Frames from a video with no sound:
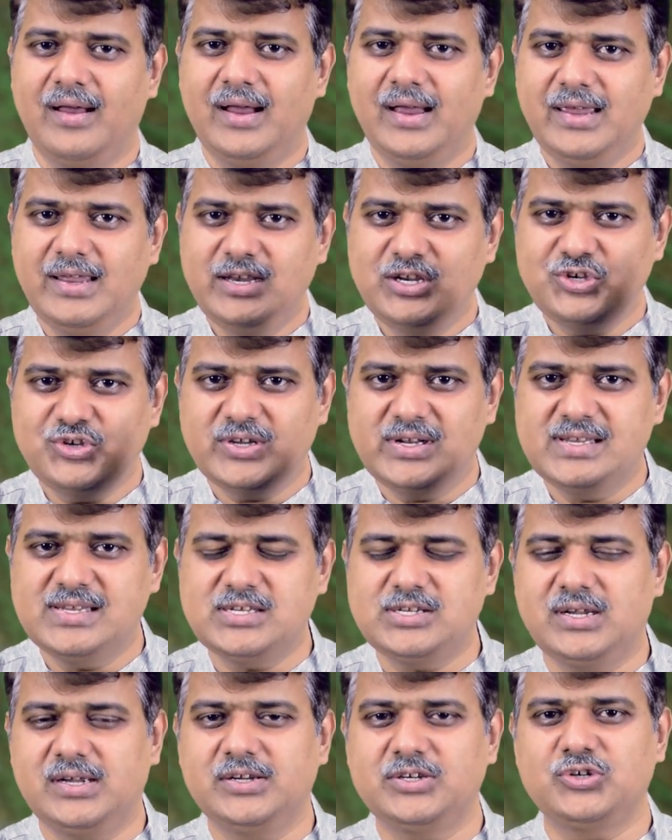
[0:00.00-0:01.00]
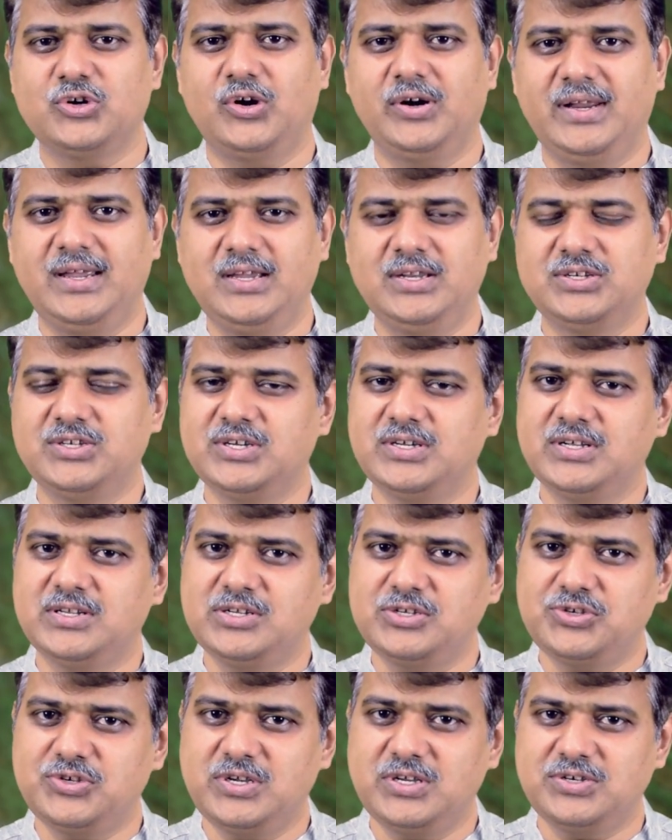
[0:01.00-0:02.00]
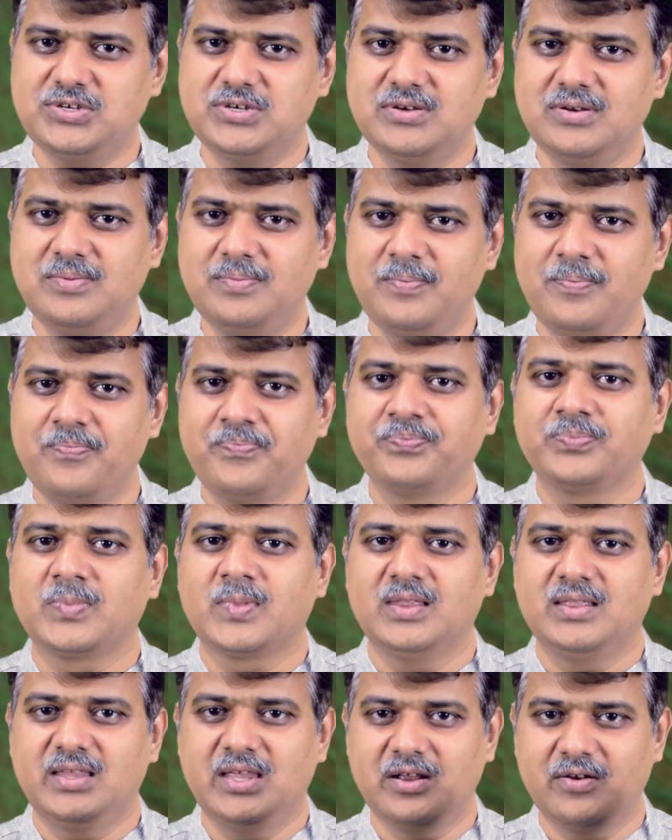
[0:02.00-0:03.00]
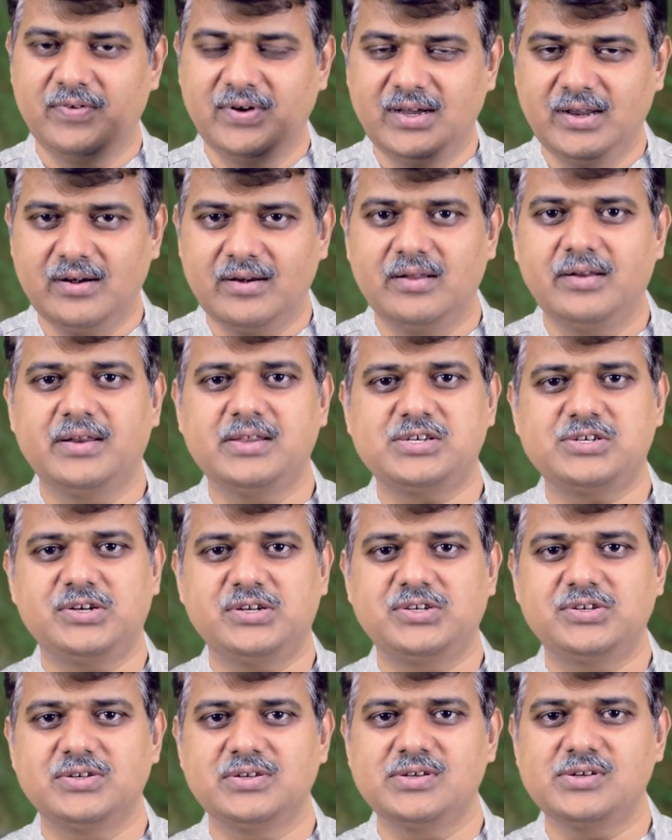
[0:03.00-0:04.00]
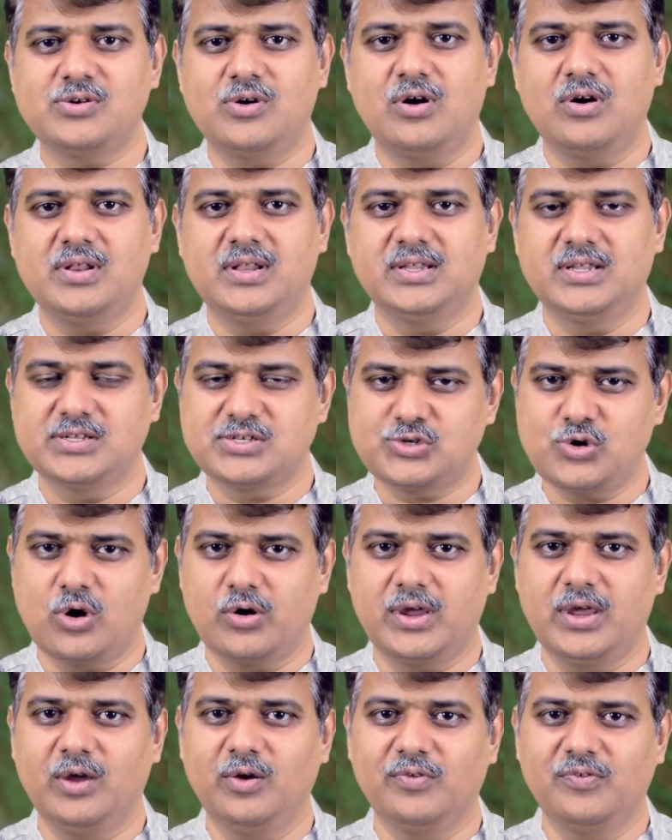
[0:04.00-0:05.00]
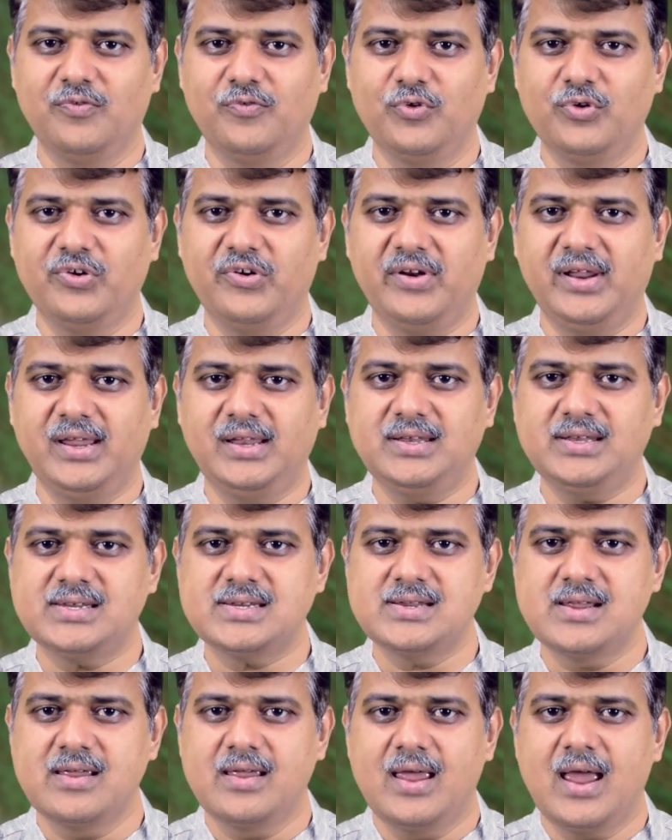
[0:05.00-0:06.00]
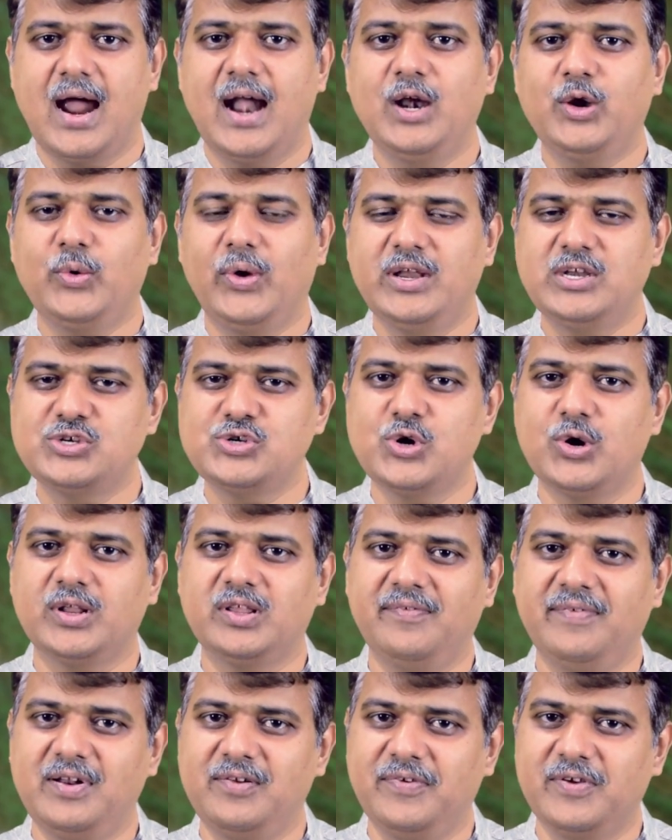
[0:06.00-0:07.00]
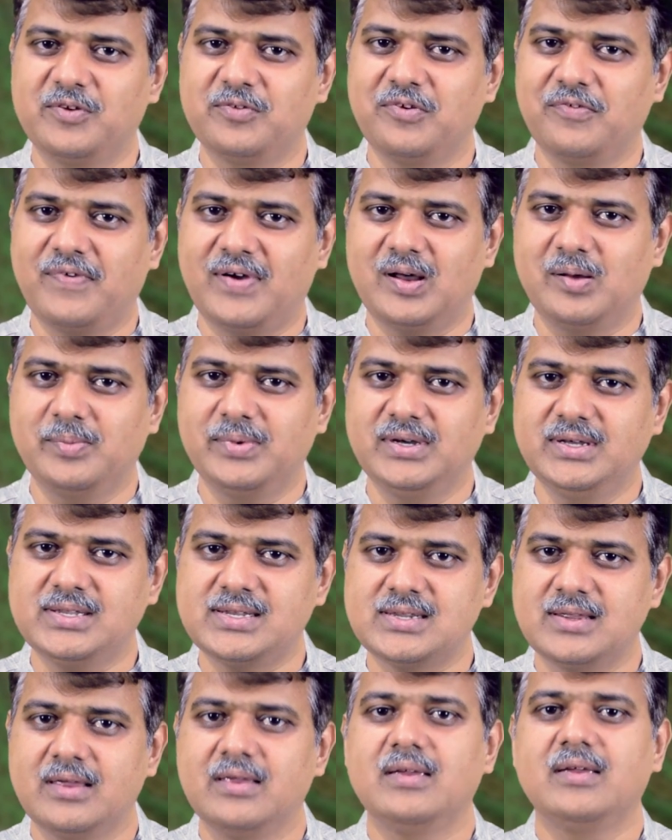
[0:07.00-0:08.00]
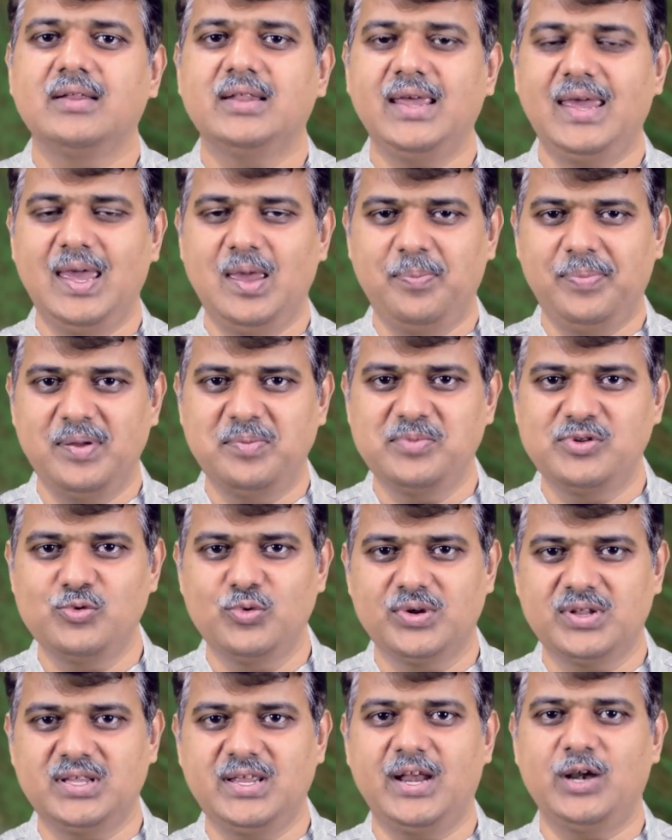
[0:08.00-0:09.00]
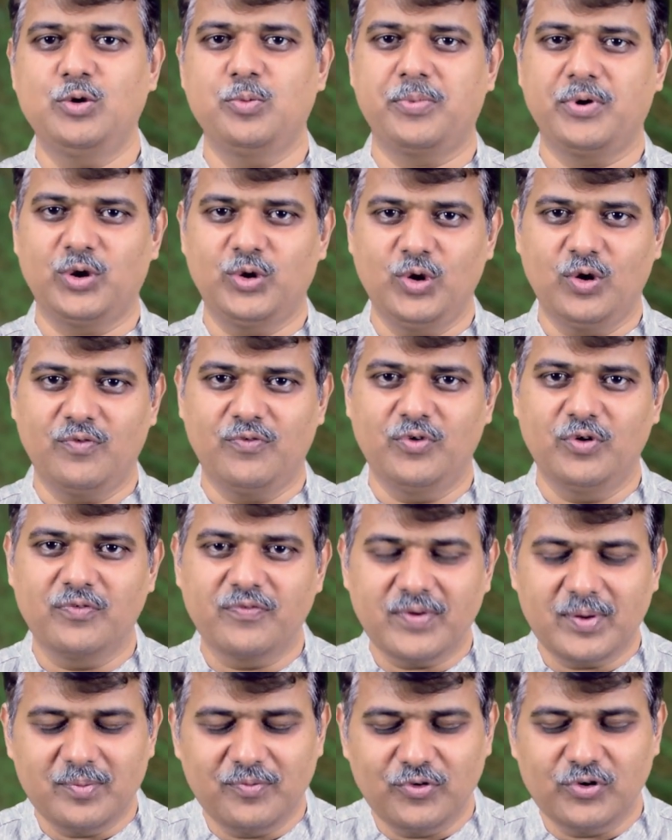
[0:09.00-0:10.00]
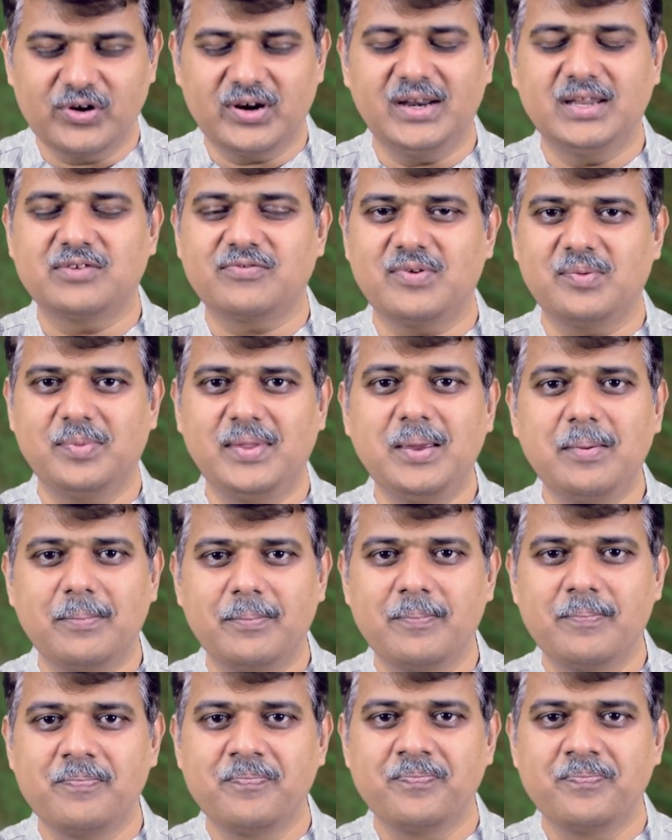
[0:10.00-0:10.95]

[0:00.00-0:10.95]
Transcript: Initial shortage situation, there were restrictions on the stocking of the food grains, and to ensure the welfare of the farmers, the APMC was there to procure food grains from them.